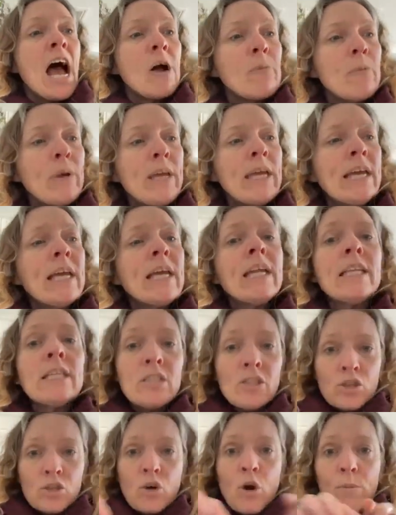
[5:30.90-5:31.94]
And we can
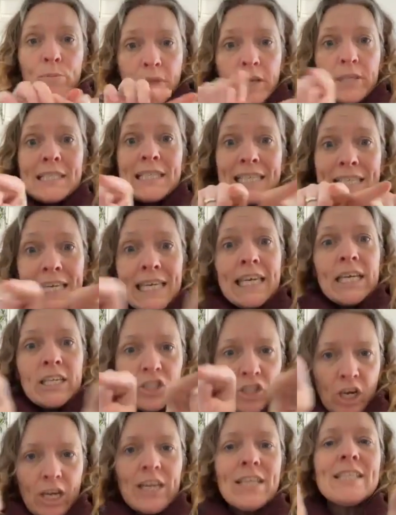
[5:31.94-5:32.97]
stop those
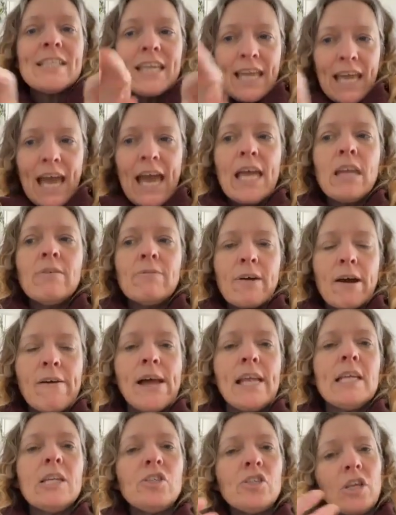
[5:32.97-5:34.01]
leakages again of our
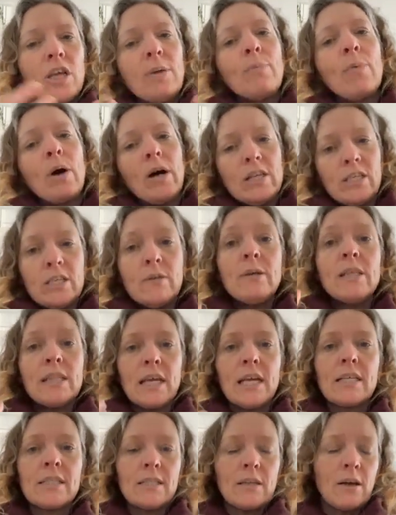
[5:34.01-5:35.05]
energy by doing
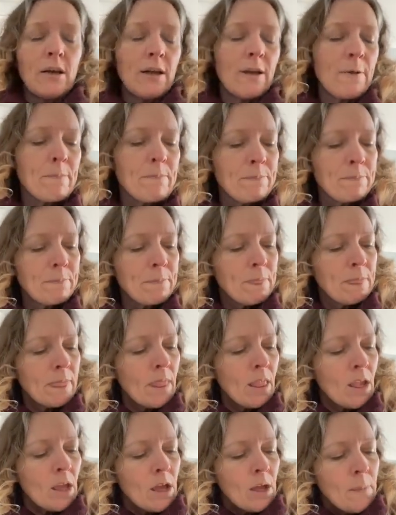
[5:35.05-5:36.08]
things like
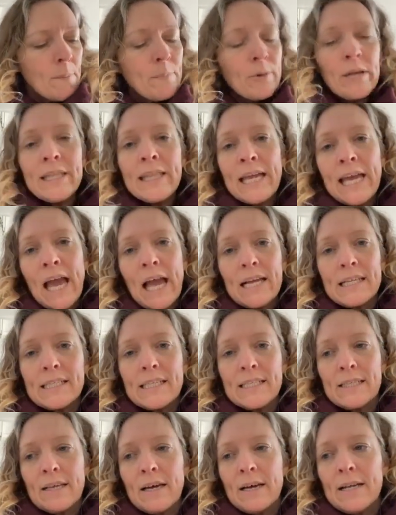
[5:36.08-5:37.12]
breathing
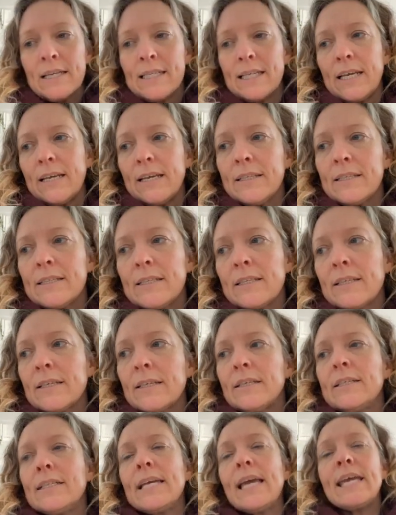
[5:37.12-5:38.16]
exercises,
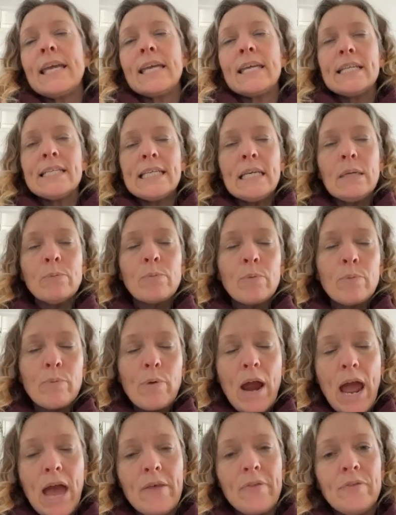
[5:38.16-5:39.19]
taking deep
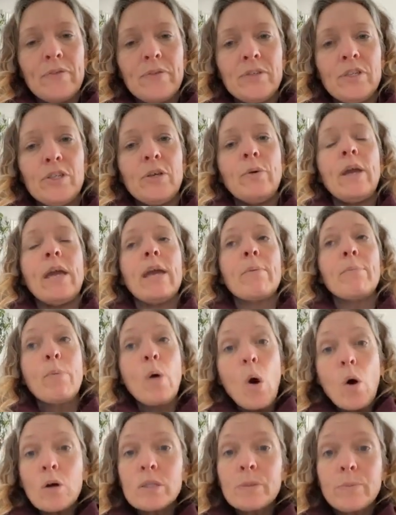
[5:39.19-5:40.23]
breaths, doing
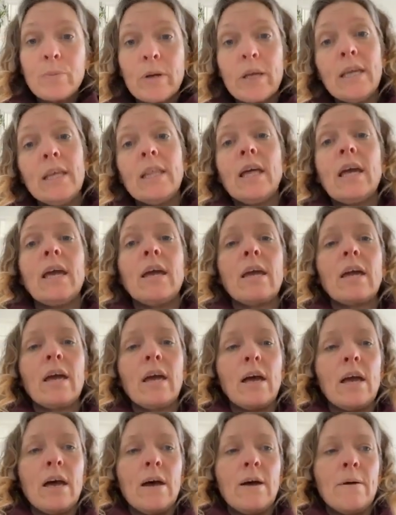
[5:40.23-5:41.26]
box breathing,